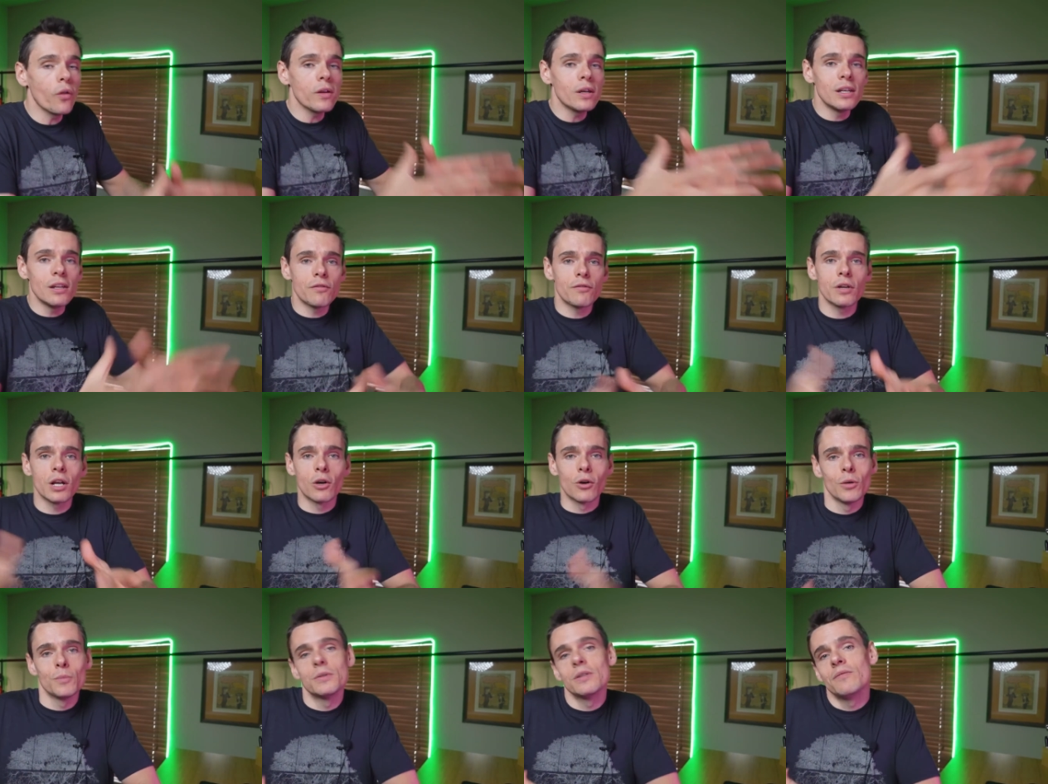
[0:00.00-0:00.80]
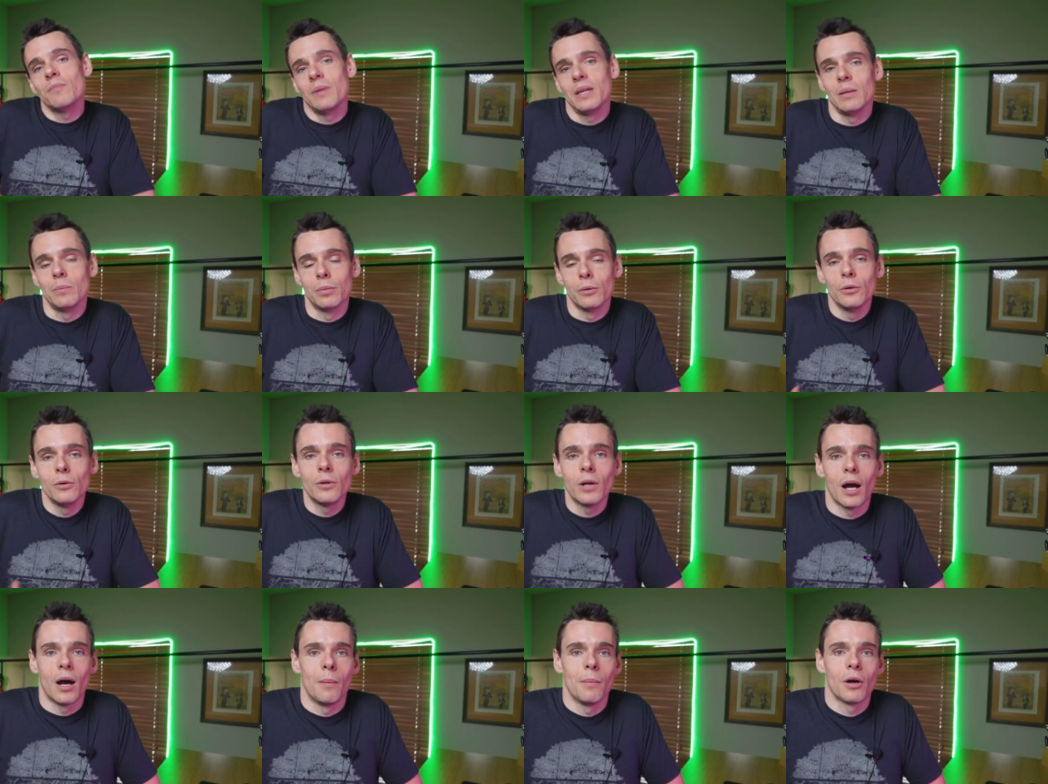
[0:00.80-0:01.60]
the different groups of people who
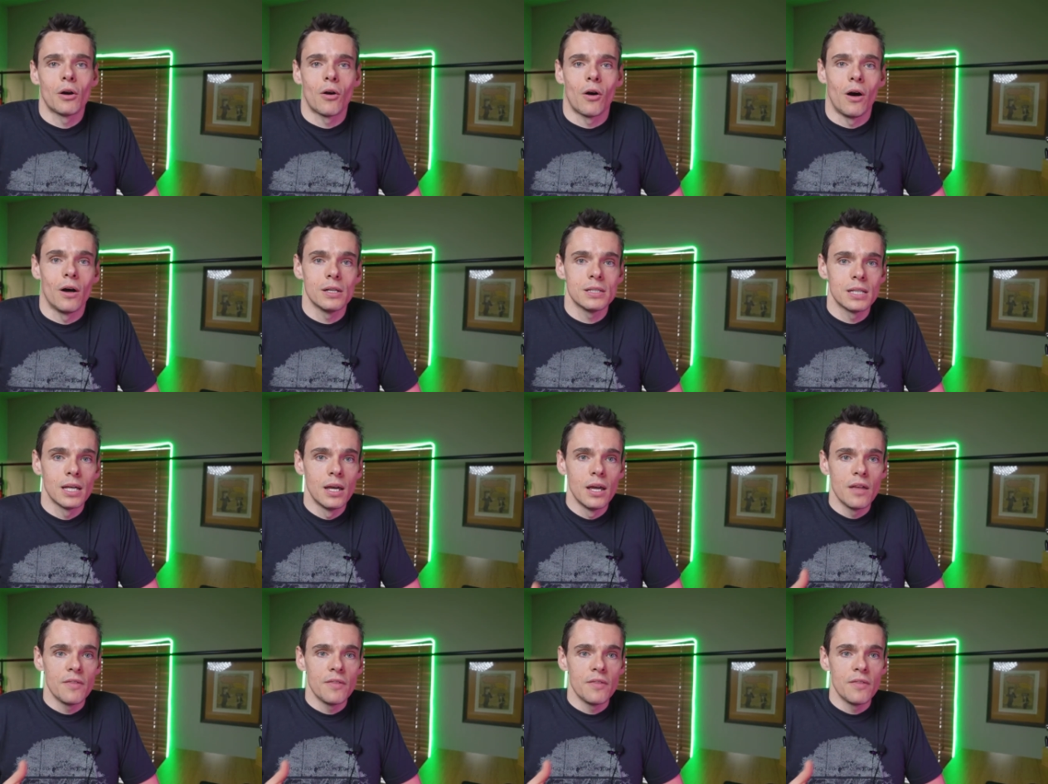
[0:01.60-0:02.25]
come across